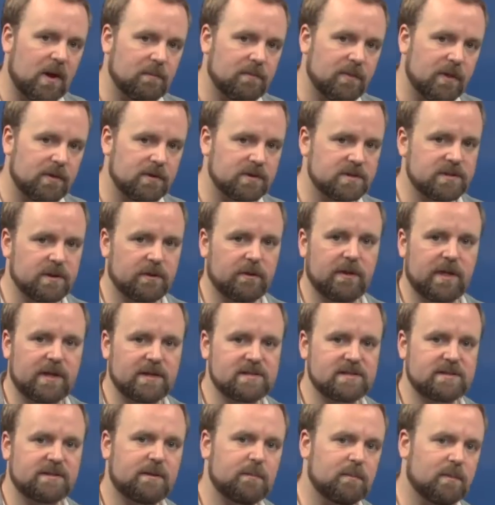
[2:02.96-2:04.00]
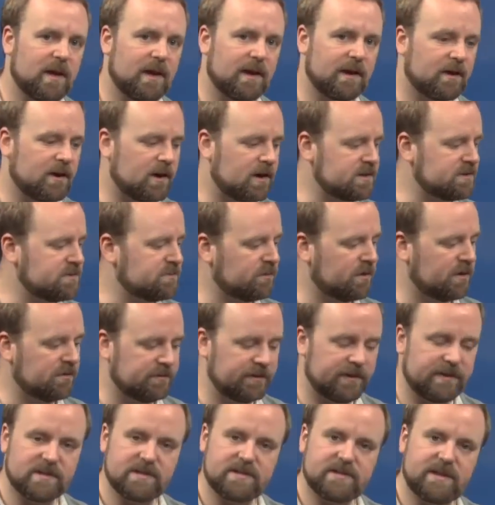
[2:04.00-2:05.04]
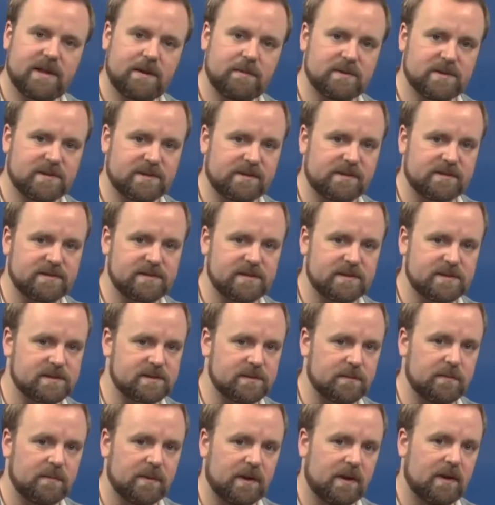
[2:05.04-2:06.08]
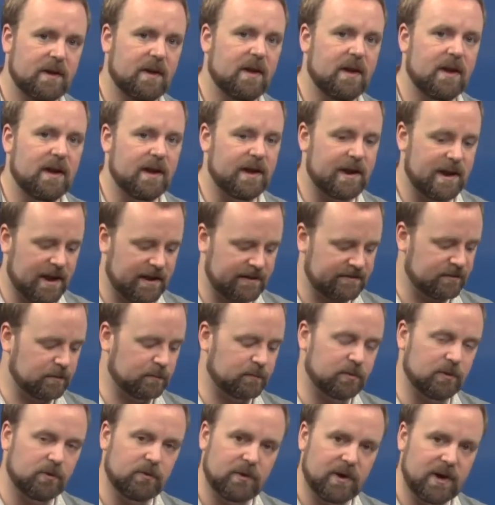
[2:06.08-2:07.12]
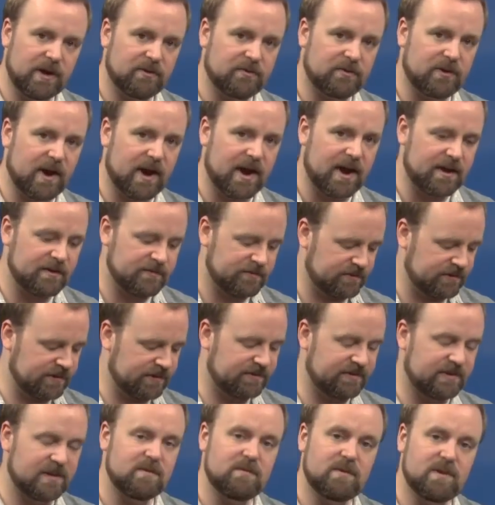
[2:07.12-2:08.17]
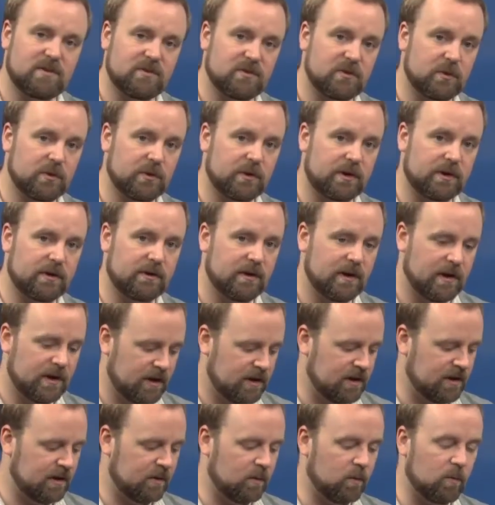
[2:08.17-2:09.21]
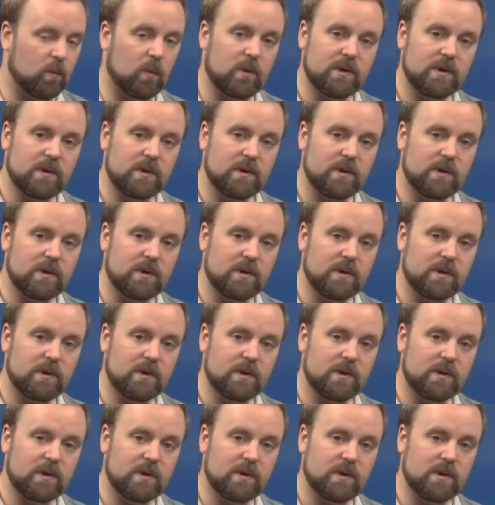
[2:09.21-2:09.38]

though, is that that Slimline costs roughly the same as this system. It has a Blu-ray drive, a TV tuner, a 1